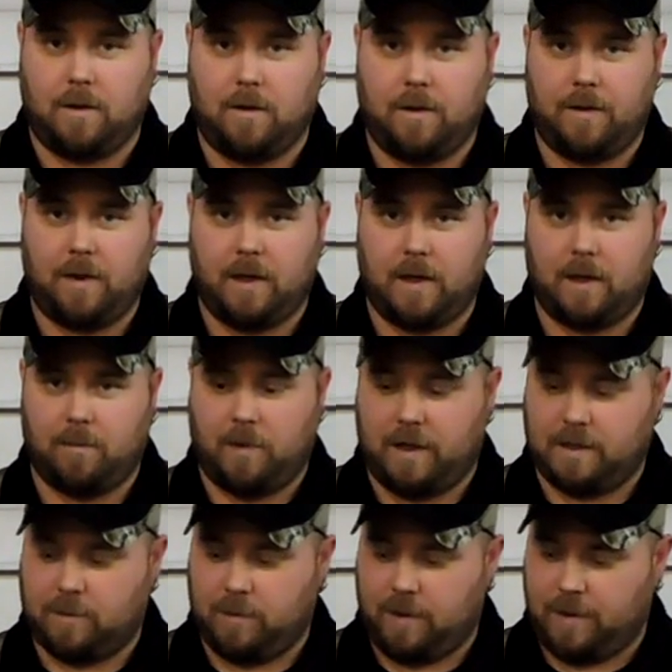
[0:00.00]
The only thing I could
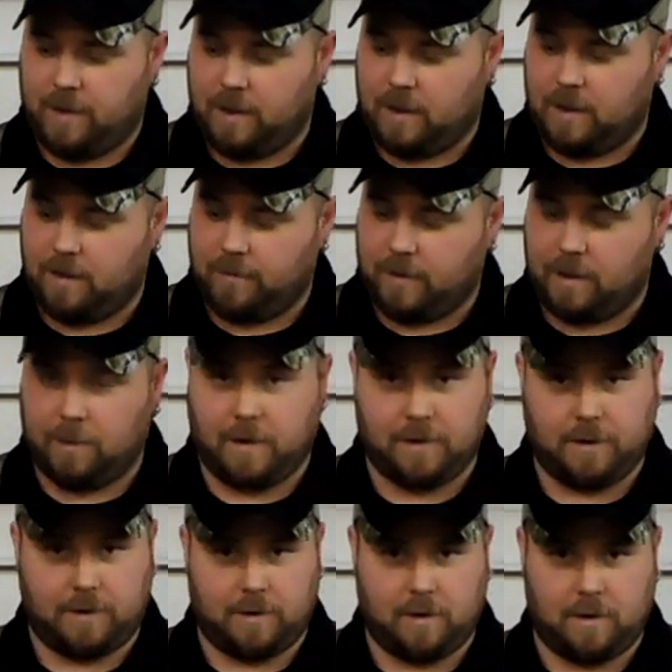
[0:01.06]
possibly think of that I'm
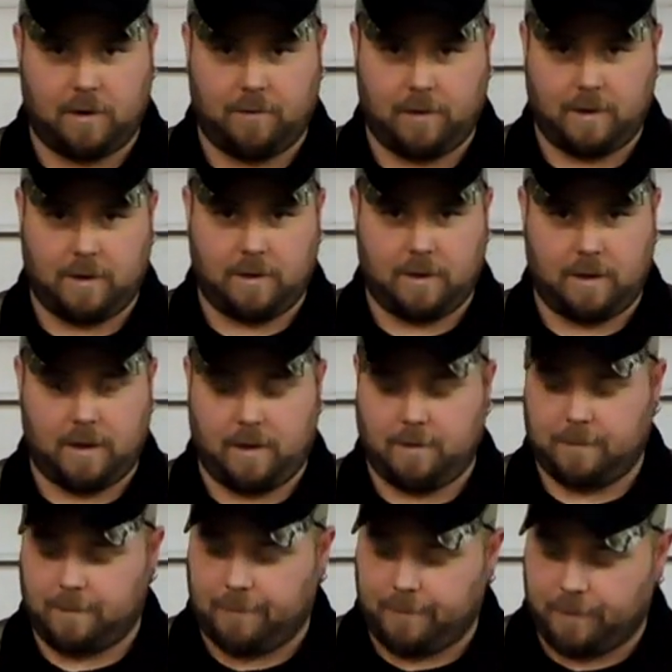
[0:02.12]
unsure of on this light,
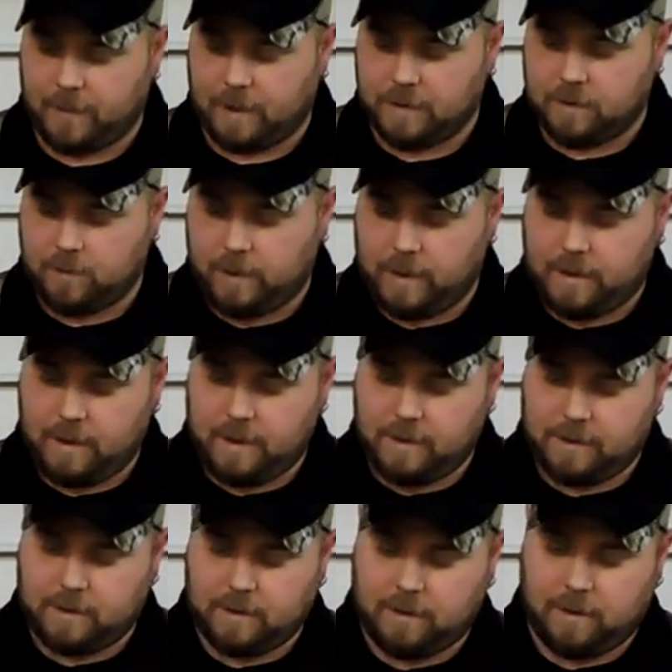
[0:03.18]
it's the way
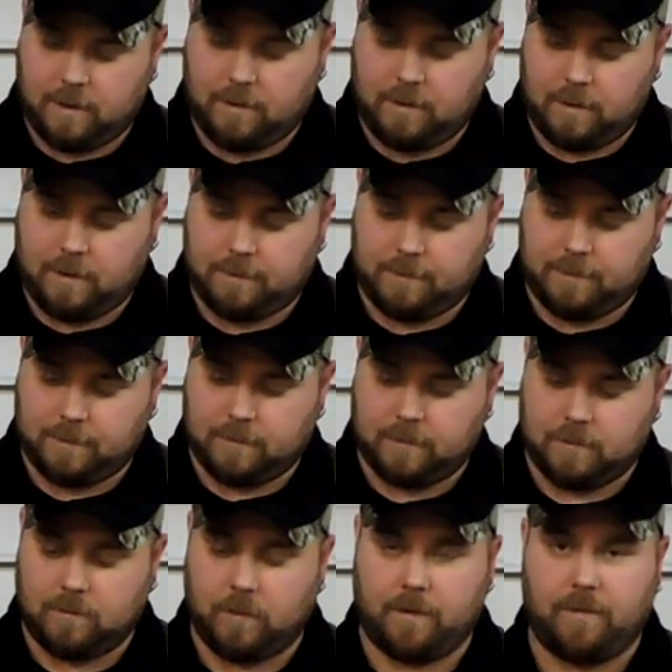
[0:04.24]
these little
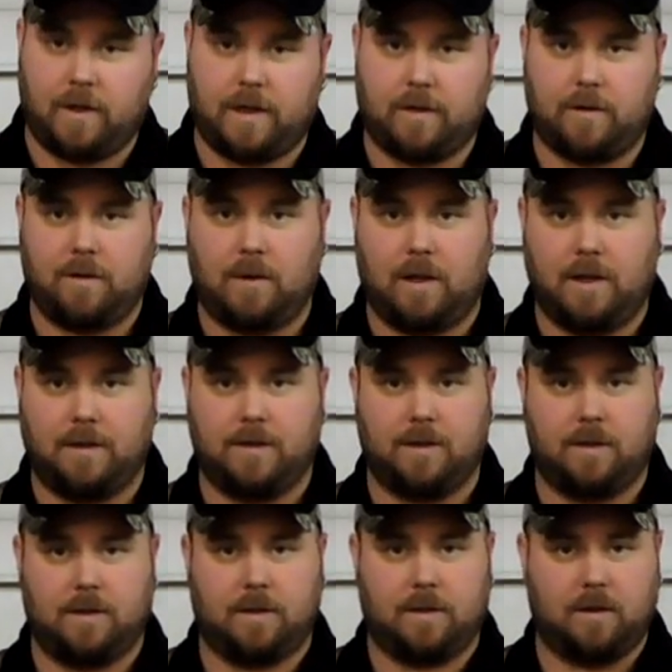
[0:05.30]
reflector
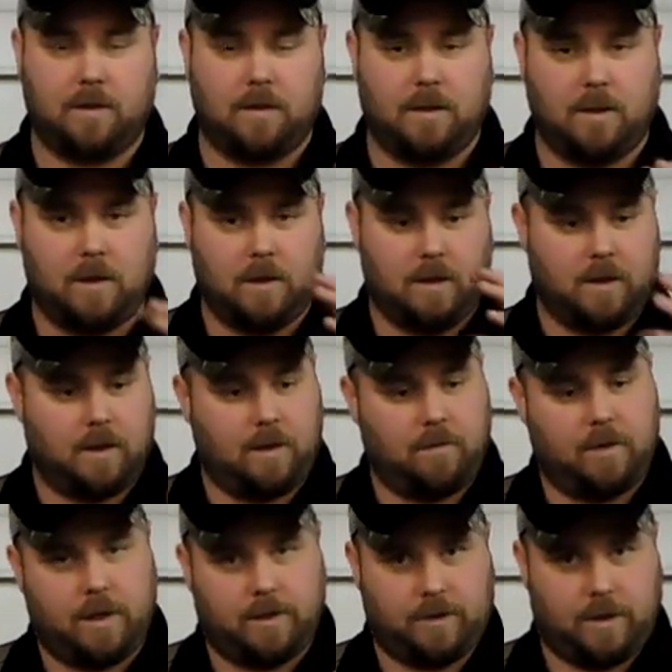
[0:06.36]
lenses,
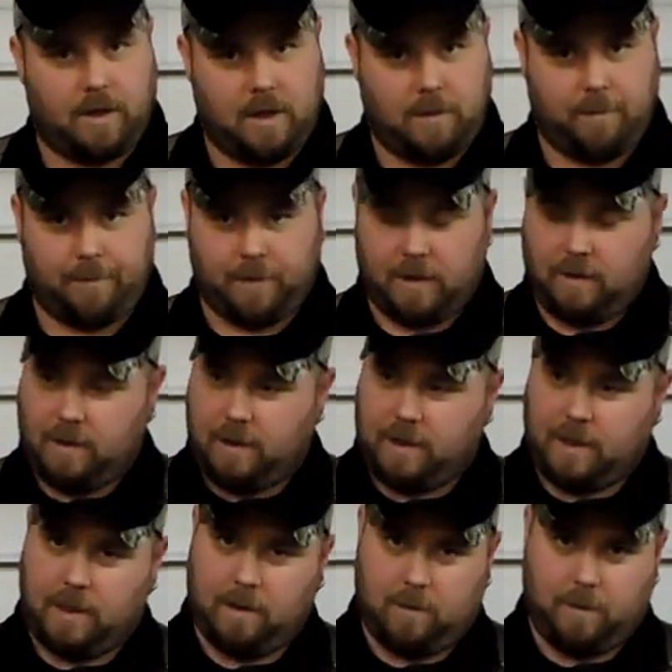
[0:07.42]
you've got your cup and you
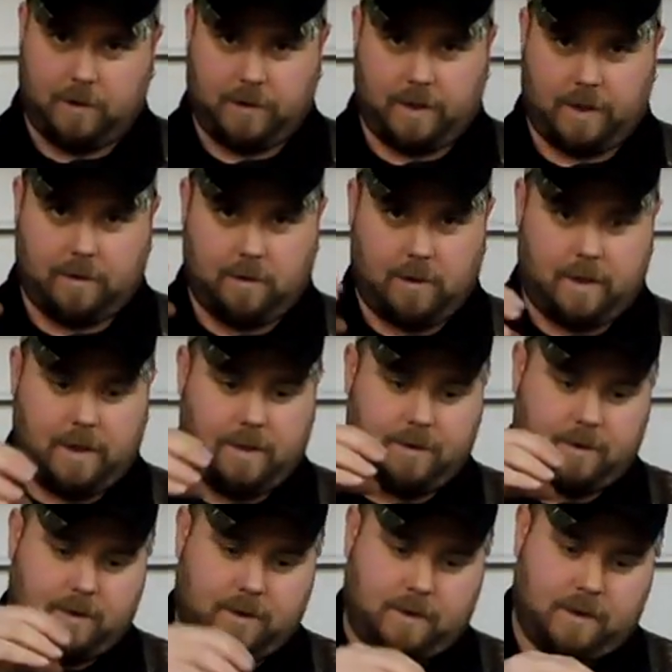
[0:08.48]
got that little projector
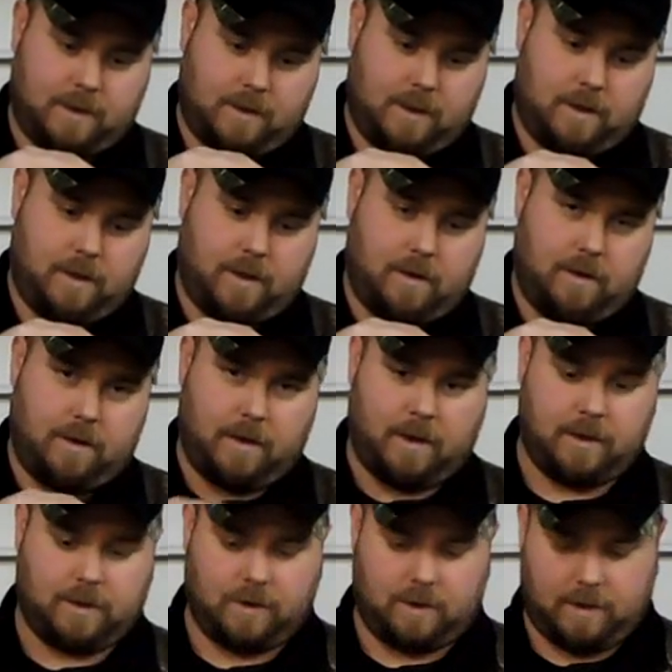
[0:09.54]
lens that sits in there
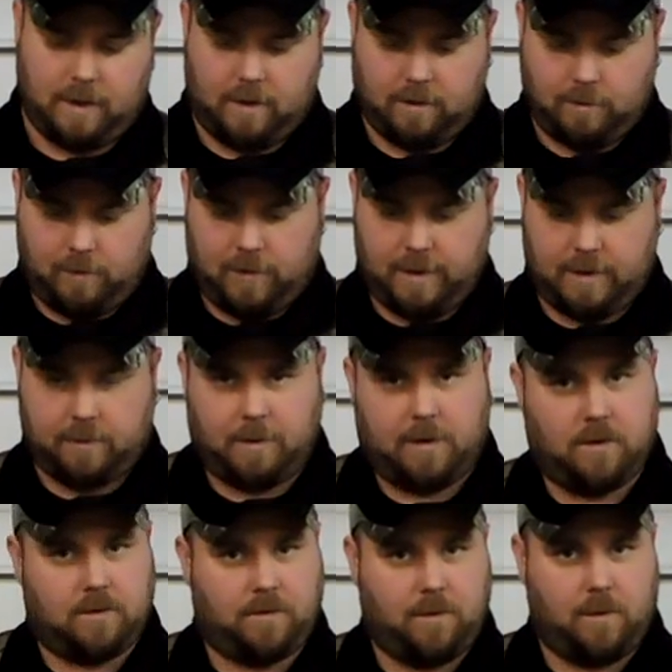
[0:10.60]
and it's just held in place by
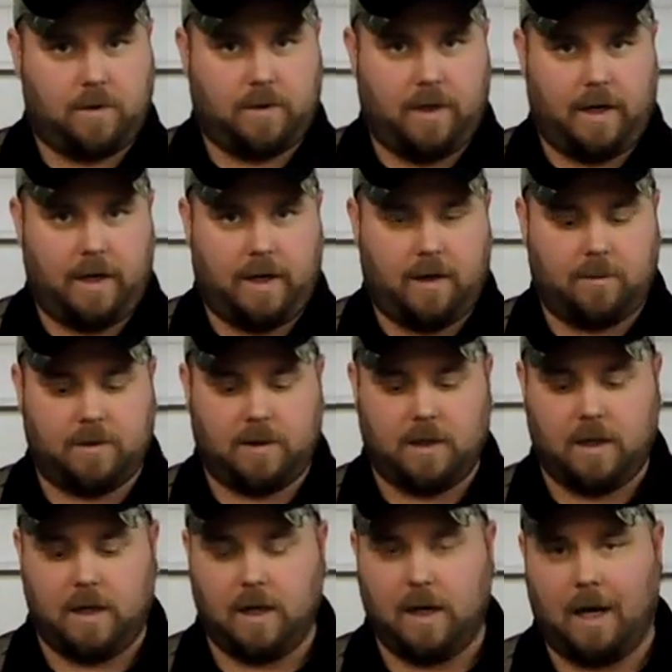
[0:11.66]
those four tabs.
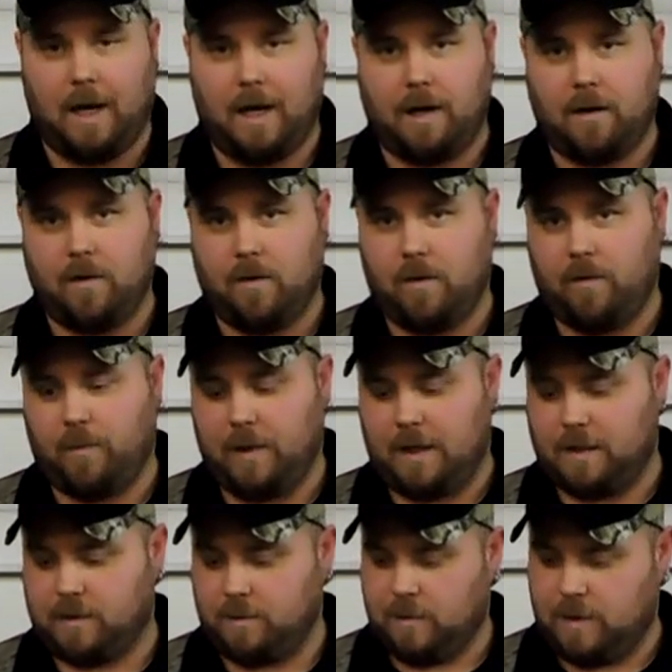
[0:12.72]
I don't know if
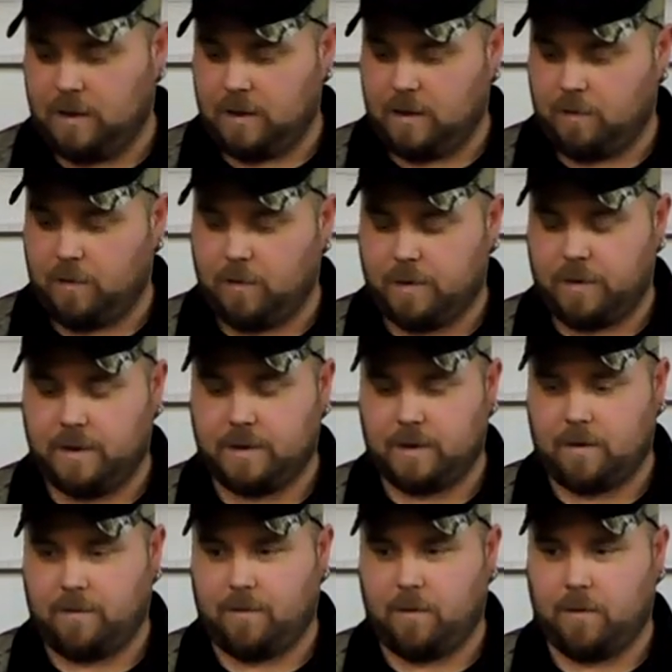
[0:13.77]
possibly you put one of these
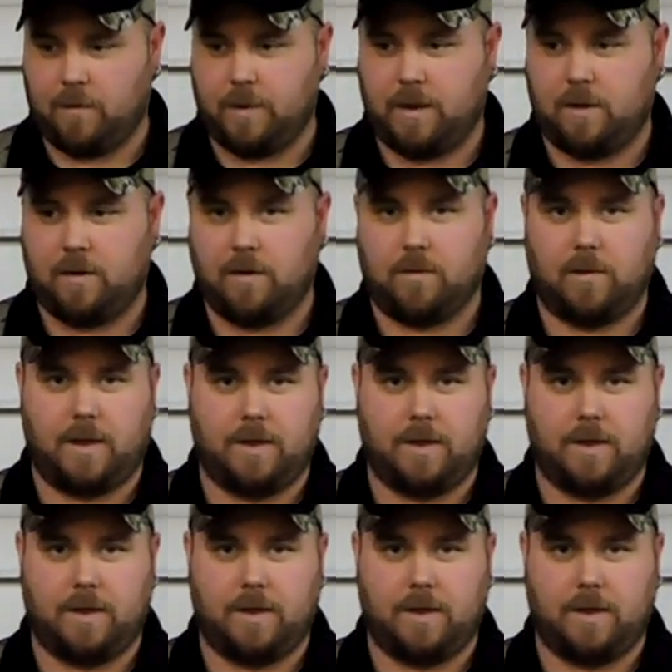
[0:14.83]
on a four-wheeler or a